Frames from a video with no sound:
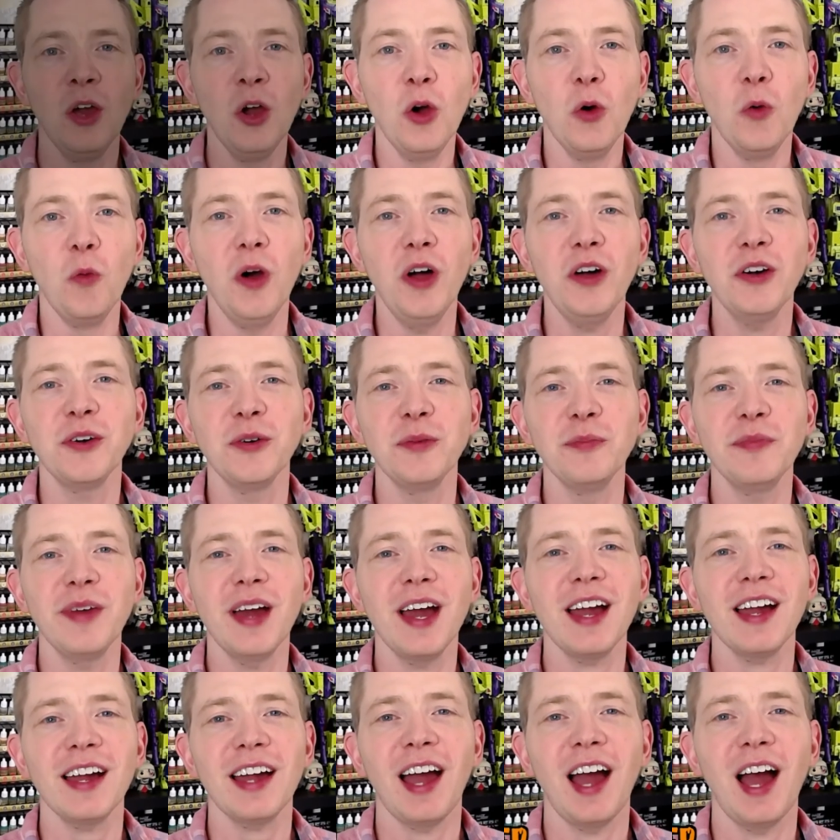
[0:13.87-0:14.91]
Welcome
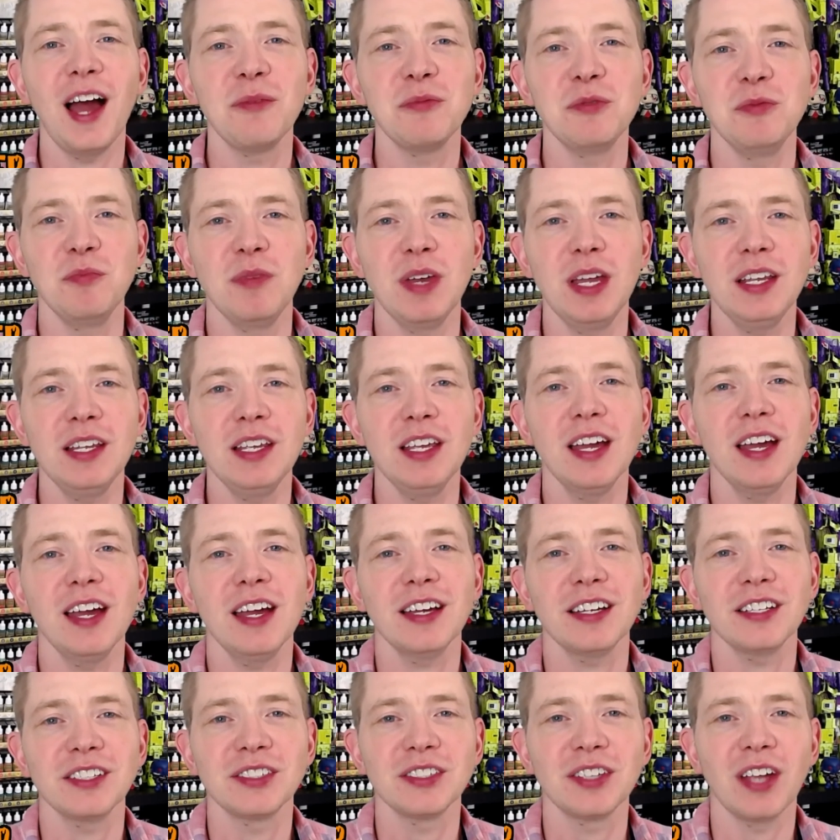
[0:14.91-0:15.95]
back, Hobby
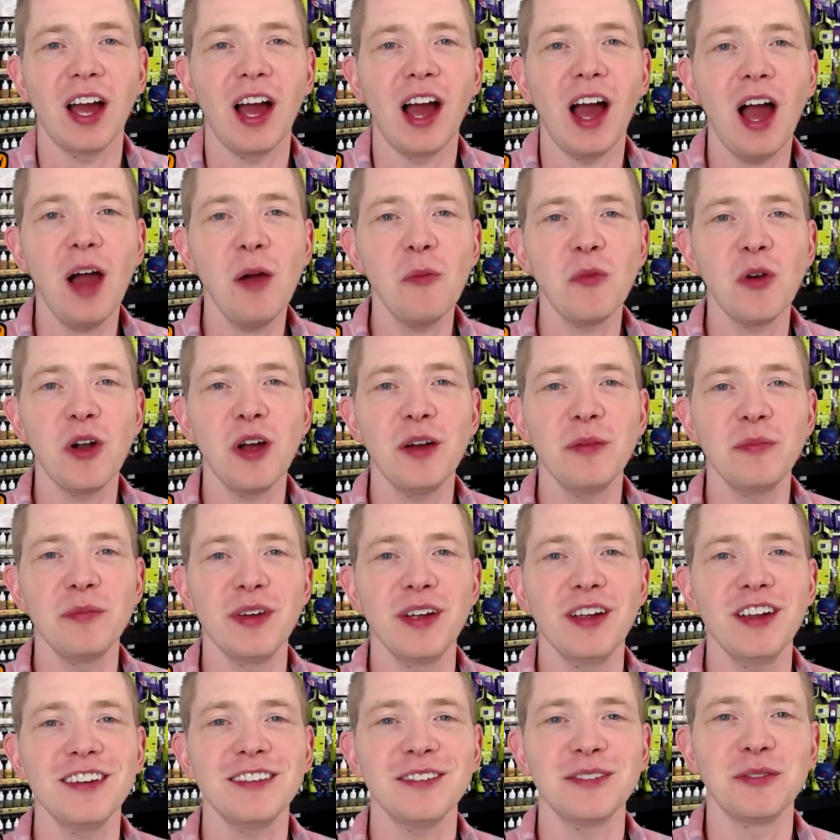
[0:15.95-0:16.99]
Maniacs. I'm Rob
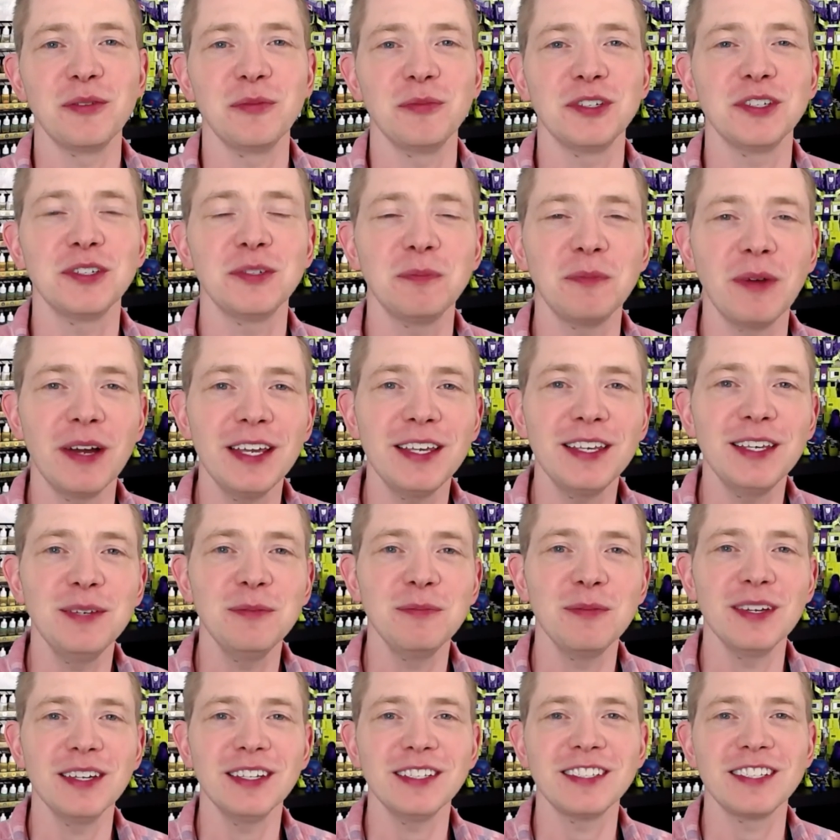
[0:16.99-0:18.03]
Baer from
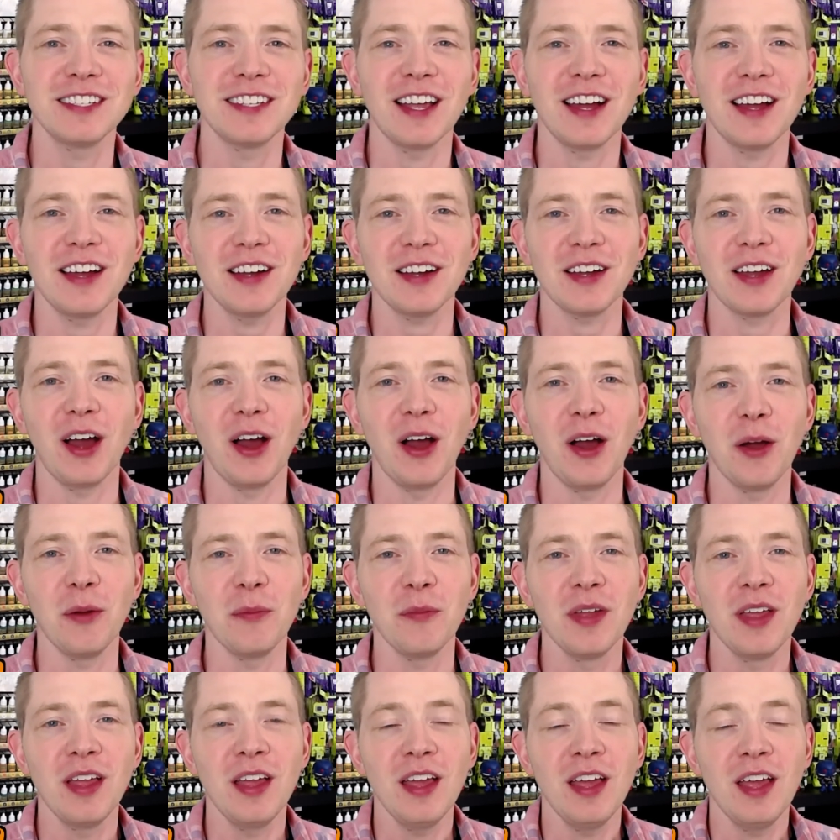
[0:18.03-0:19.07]
SpikeyBits.com,
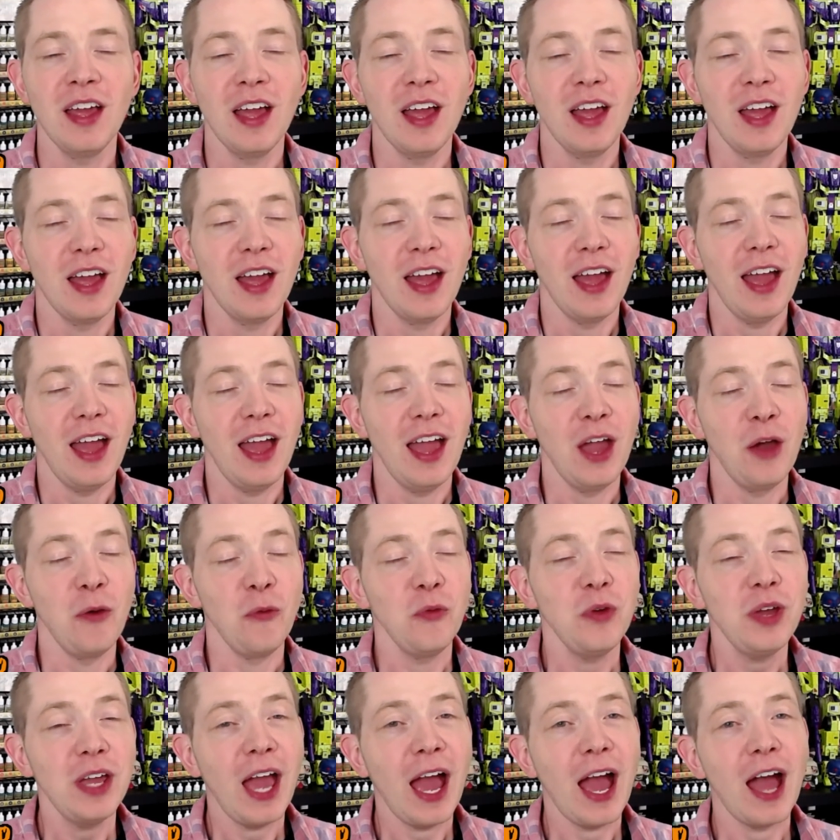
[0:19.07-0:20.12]
and
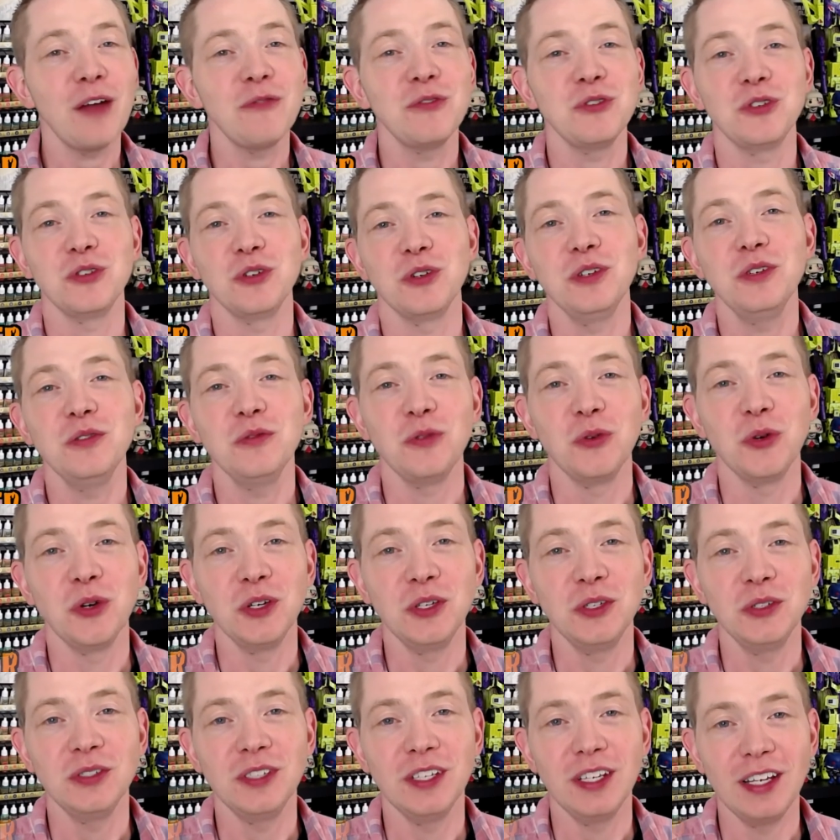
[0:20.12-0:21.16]
we have a treat for
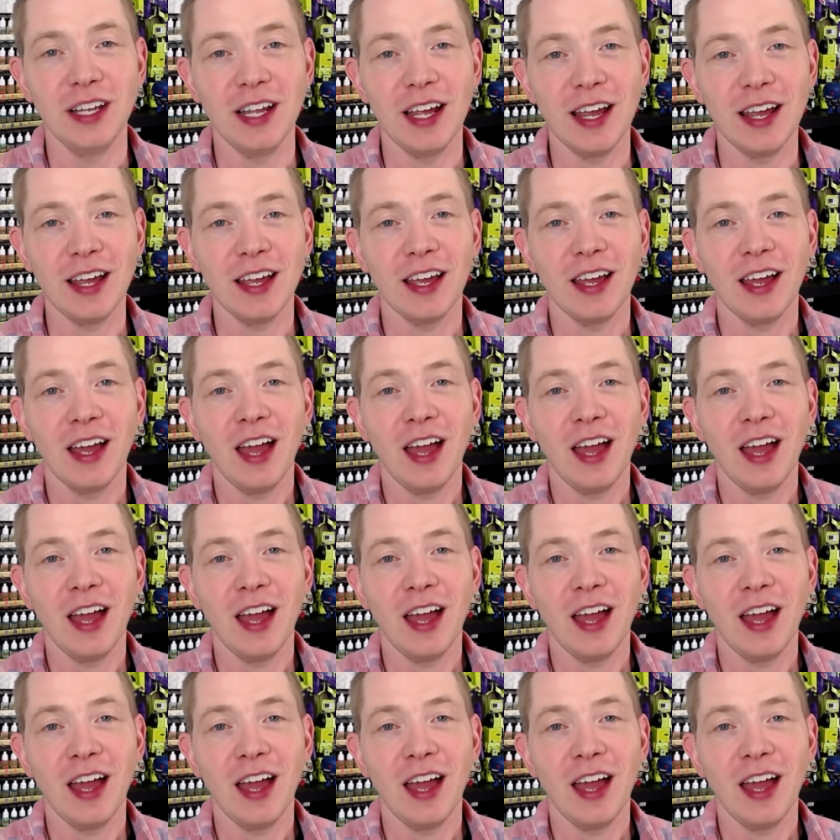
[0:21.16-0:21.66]
you today.